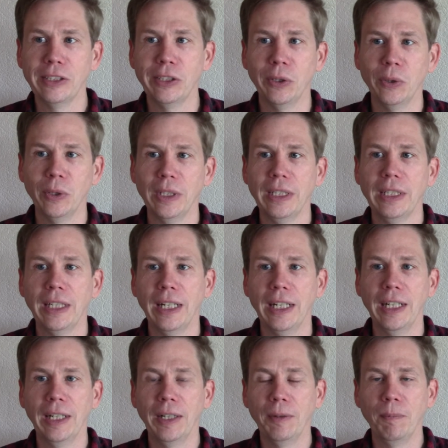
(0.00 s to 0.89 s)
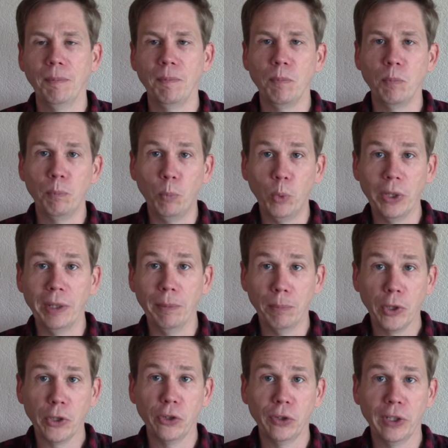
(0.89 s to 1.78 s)
So with the
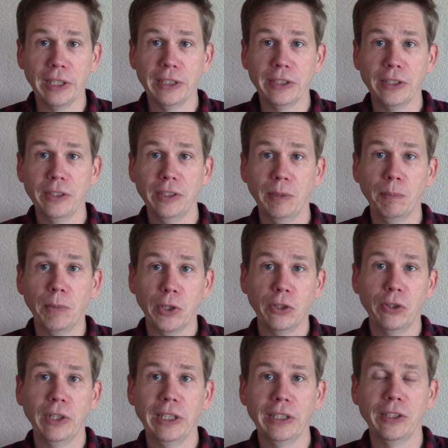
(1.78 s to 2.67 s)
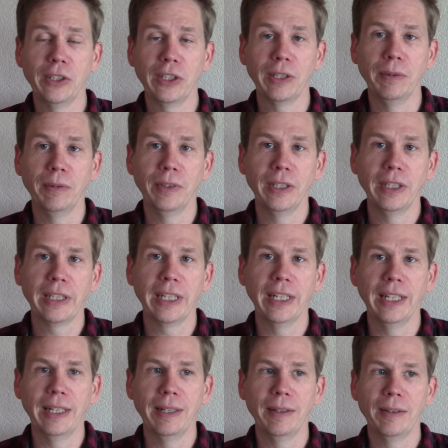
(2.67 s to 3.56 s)
moderator
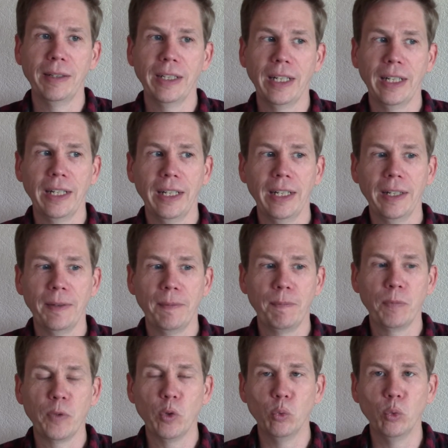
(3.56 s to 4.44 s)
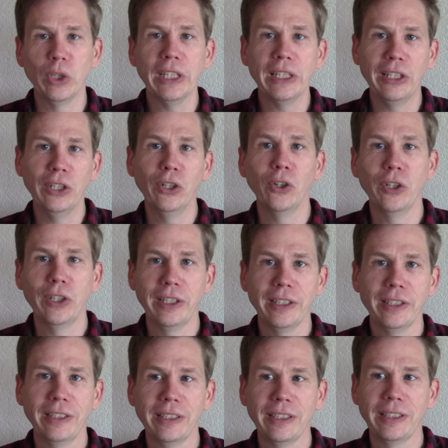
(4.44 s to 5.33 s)
can read the
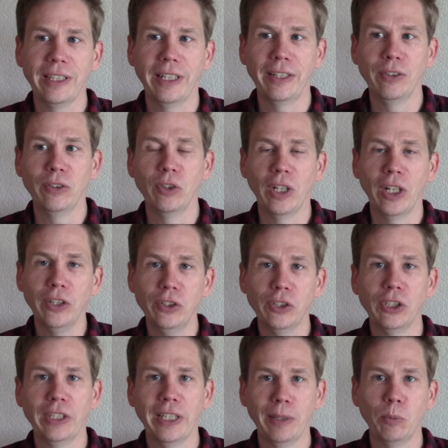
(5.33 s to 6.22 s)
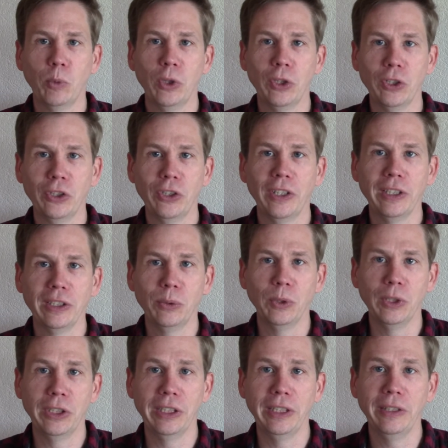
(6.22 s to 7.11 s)
audience and understand what you're trying
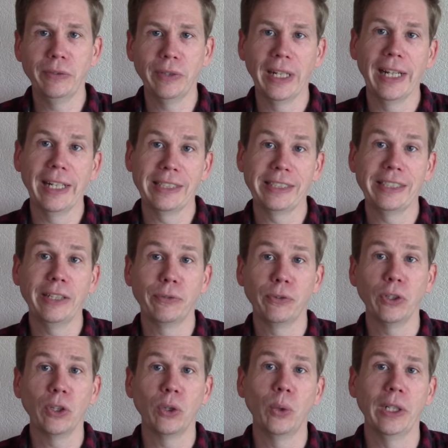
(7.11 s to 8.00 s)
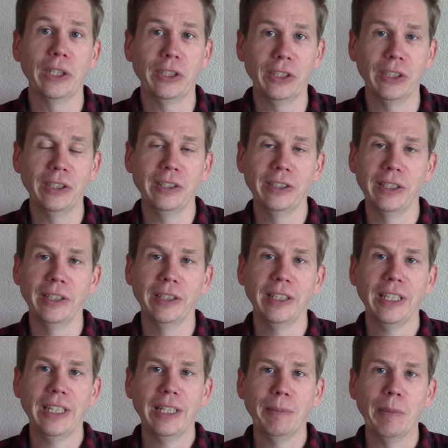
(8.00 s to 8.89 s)
to achieve and ask different questions
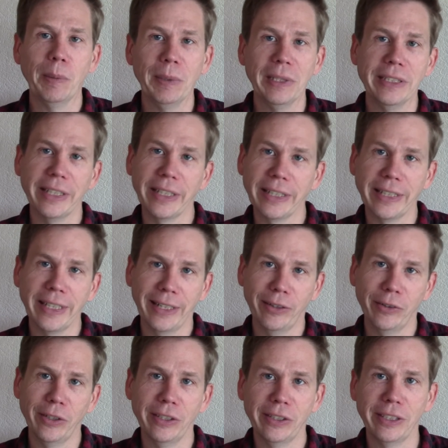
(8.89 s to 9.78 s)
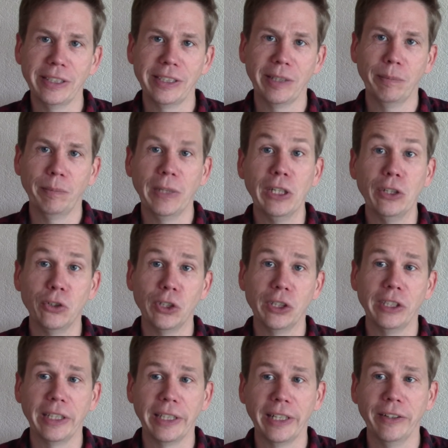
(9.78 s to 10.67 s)
and maybe dig down into some
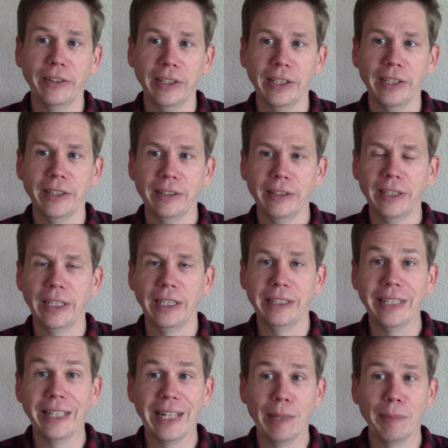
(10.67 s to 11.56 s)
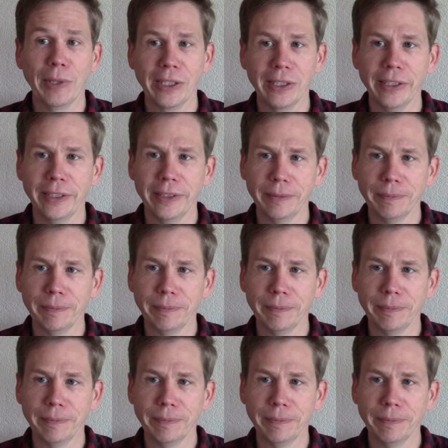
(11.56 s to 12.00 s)
interesting area dynamically.